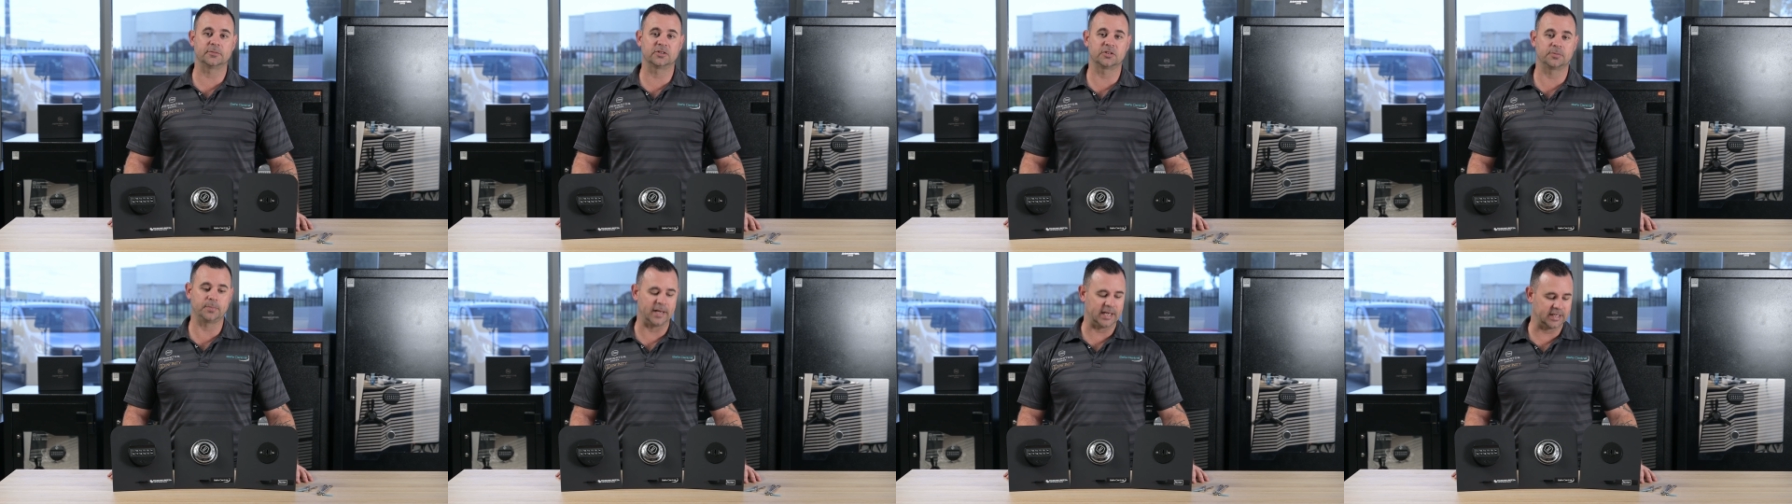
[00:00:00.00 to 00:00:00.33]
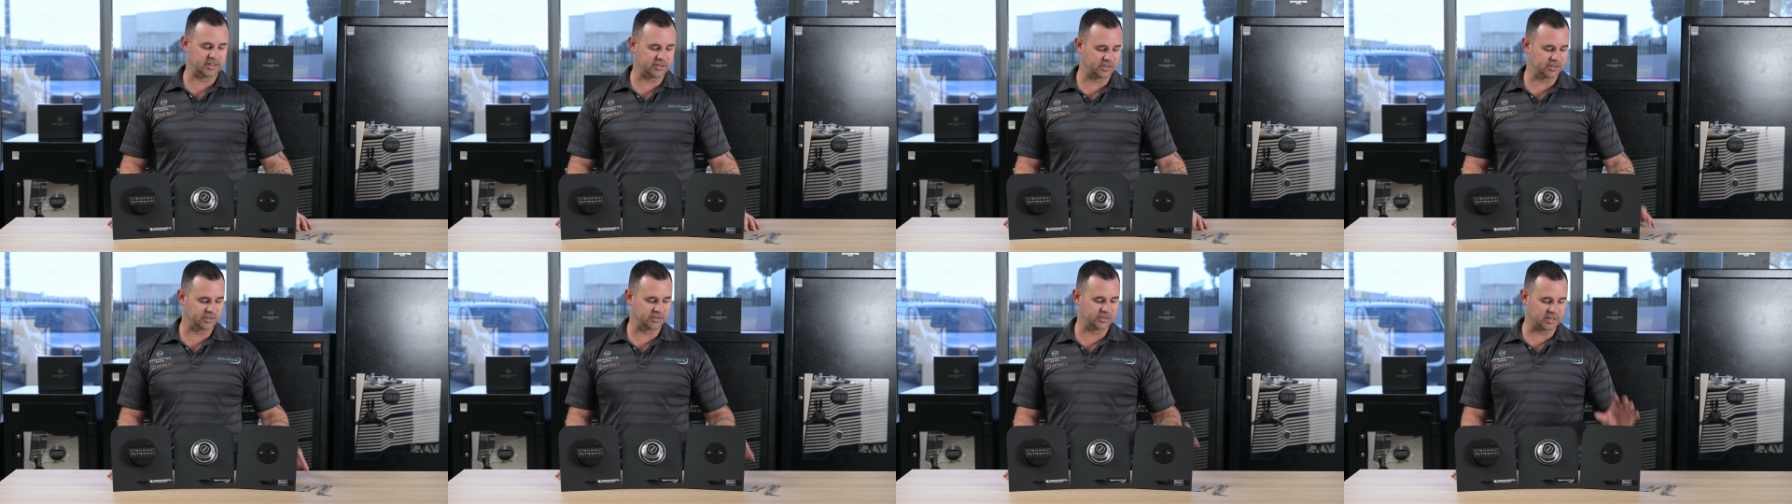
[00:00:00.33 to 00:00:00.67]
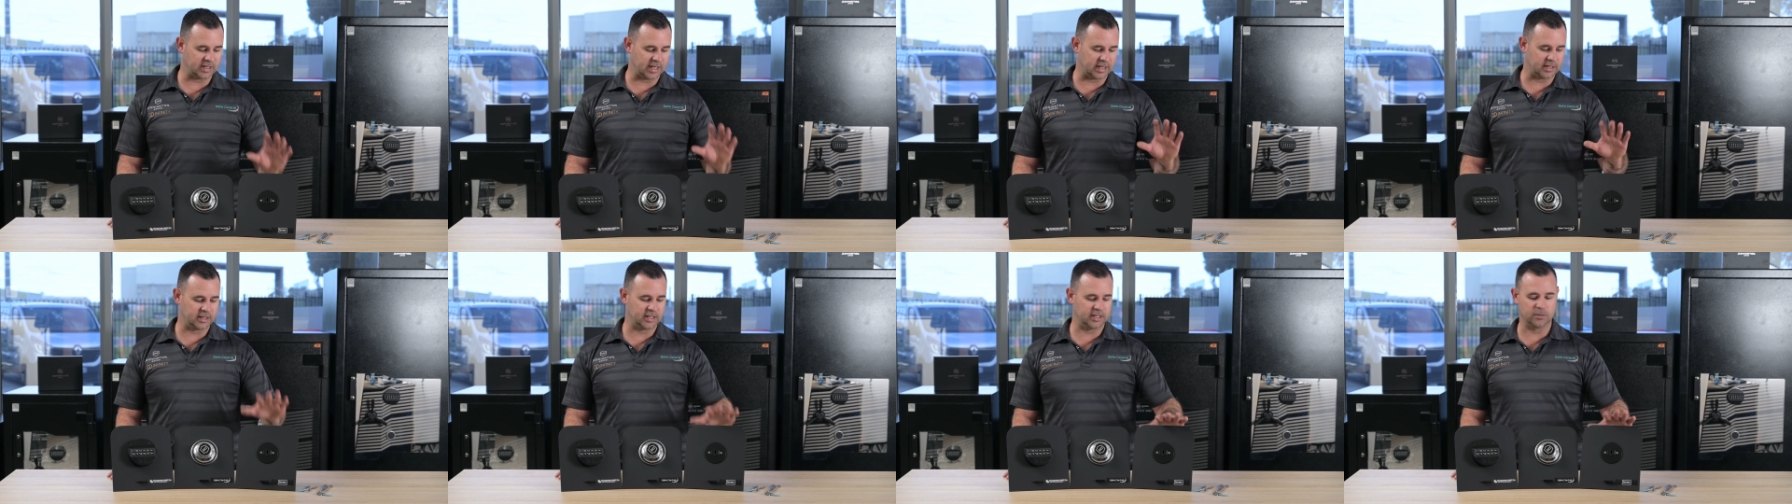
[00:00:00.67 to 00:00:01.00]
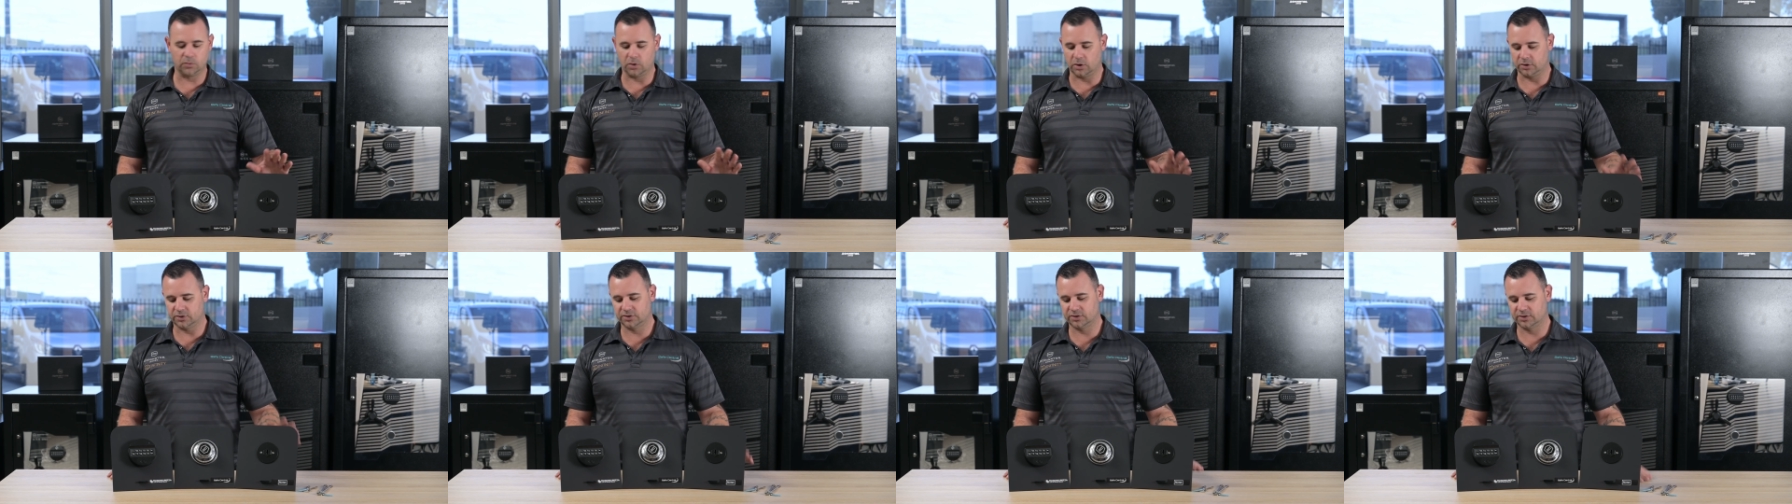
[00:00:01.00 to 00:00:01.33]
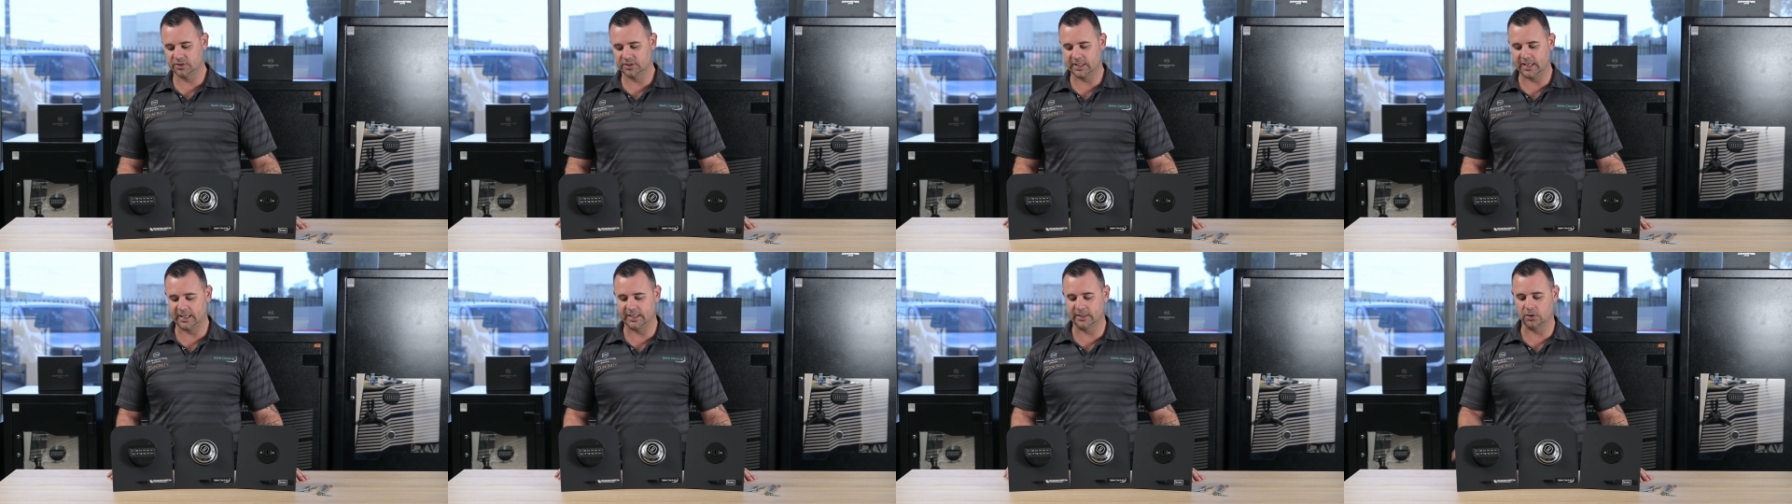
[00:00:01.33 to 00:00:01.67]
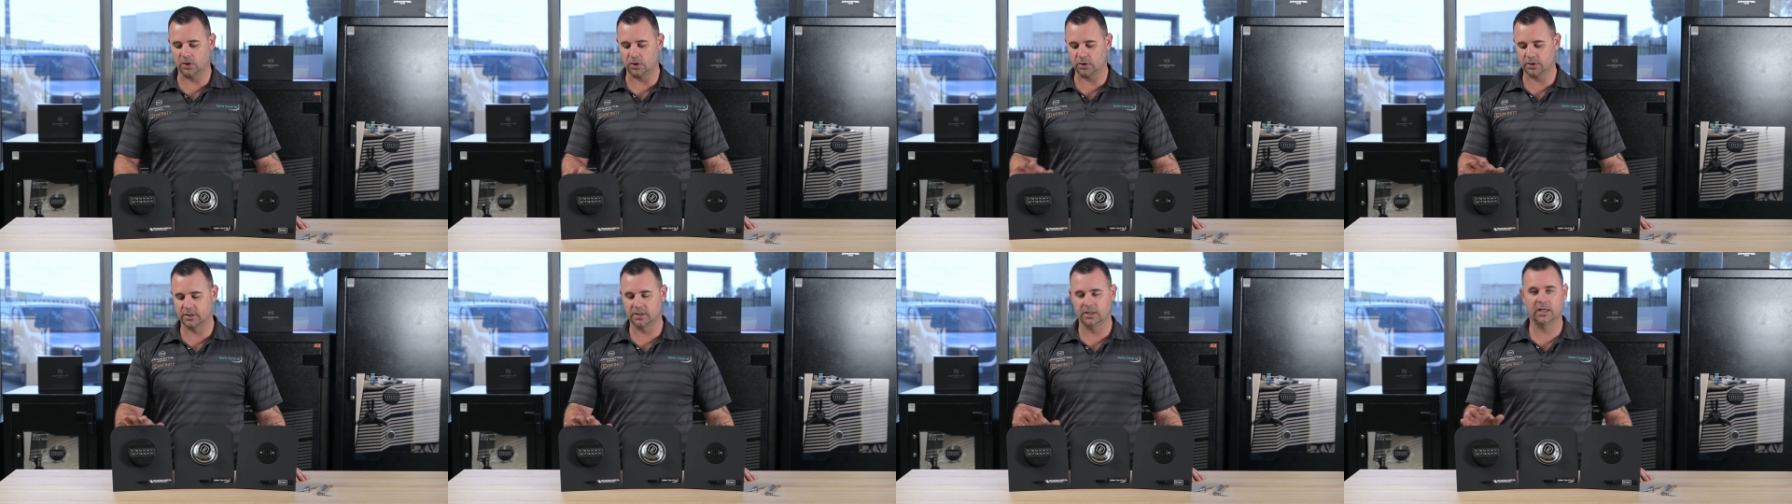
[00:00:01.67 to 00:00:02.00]
spaces that the Ross key
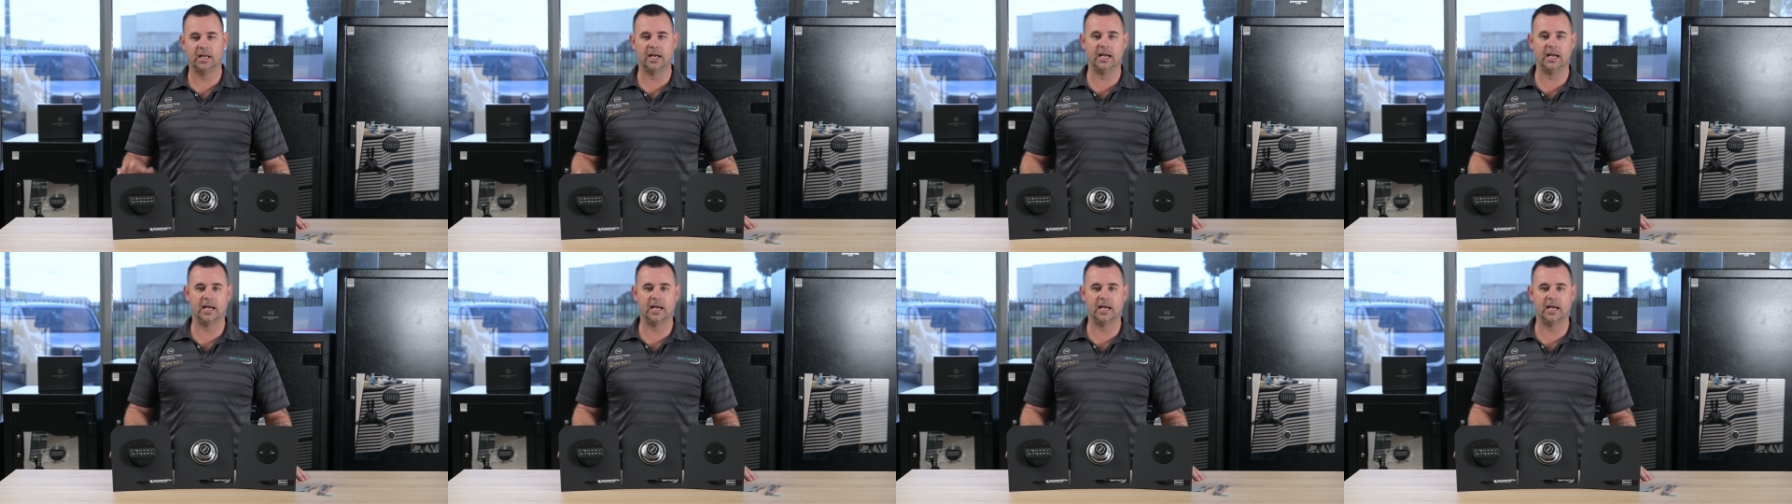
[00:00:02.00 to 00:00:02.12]
lock